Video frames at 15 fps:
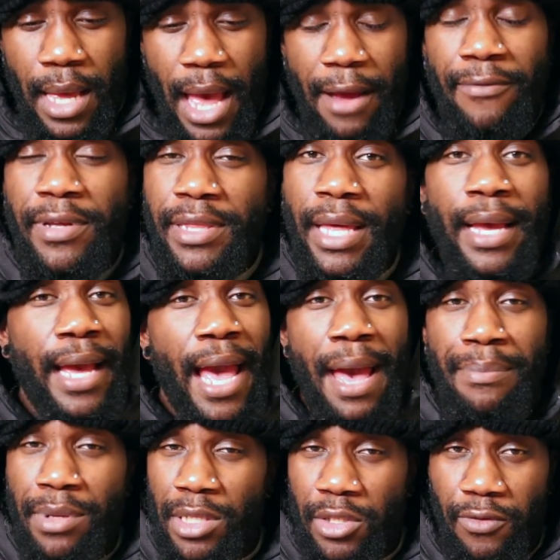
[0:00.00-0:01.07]
everything
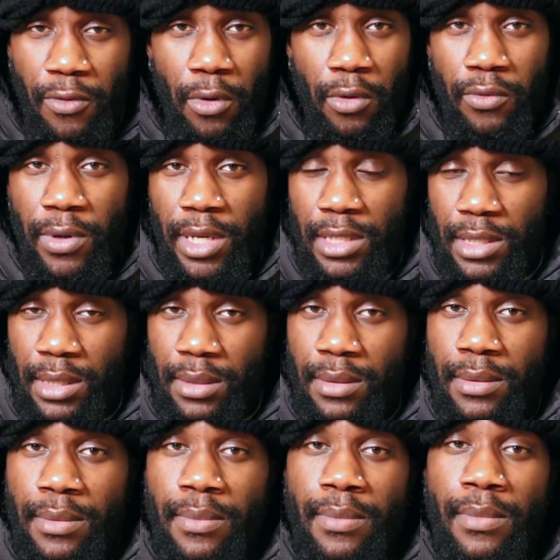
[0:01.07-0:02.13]
happens for a reason.
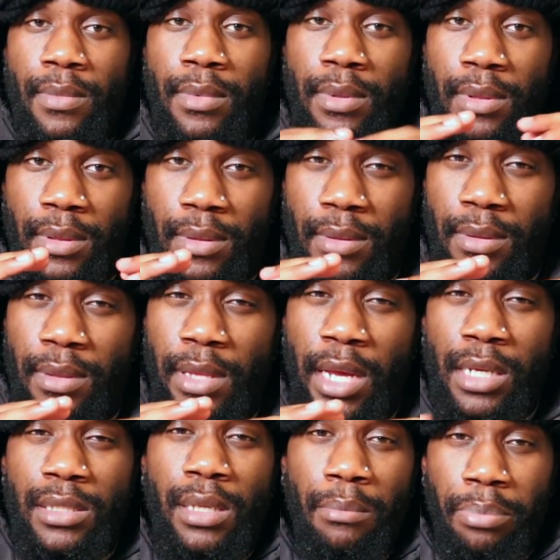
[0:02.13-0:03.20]

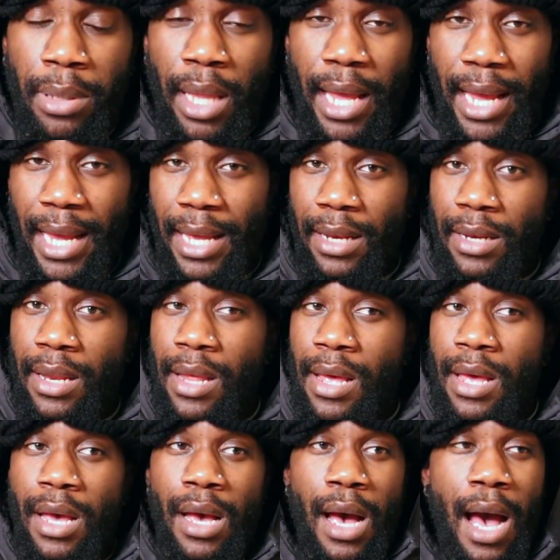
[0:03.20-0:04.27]
There's a plan.
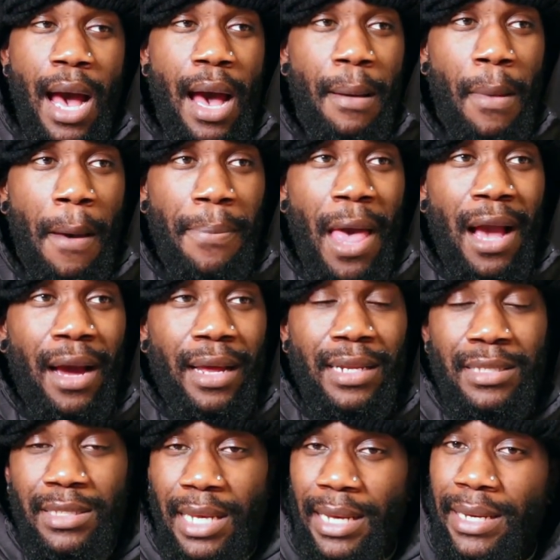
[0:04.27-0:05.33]
I'm not
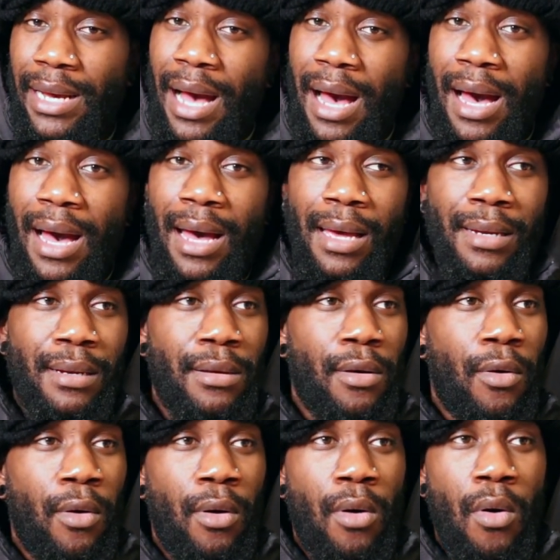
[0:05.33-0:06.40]
gonna say God
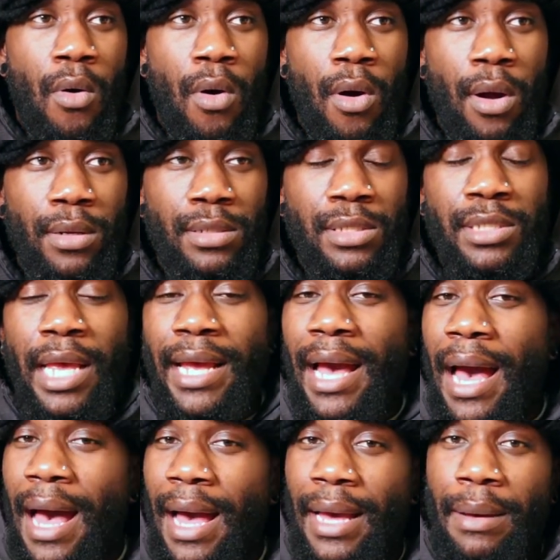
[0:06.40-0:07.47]
or say a
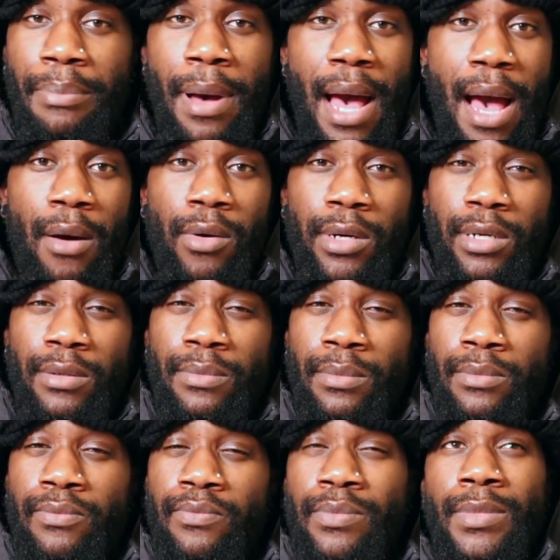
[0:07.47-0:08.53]
higher power,
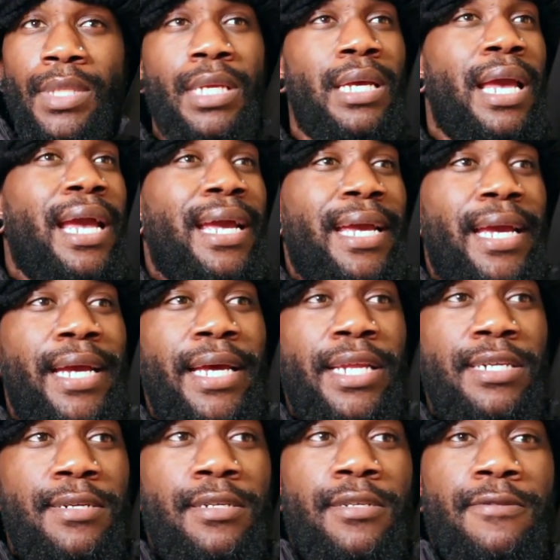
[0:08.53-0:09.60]

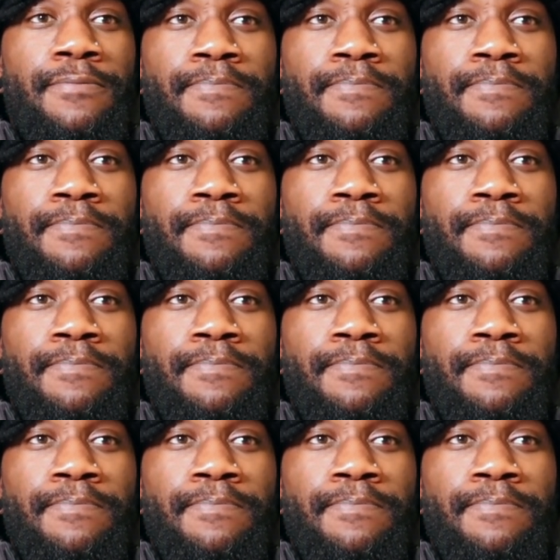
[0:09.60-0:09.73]
and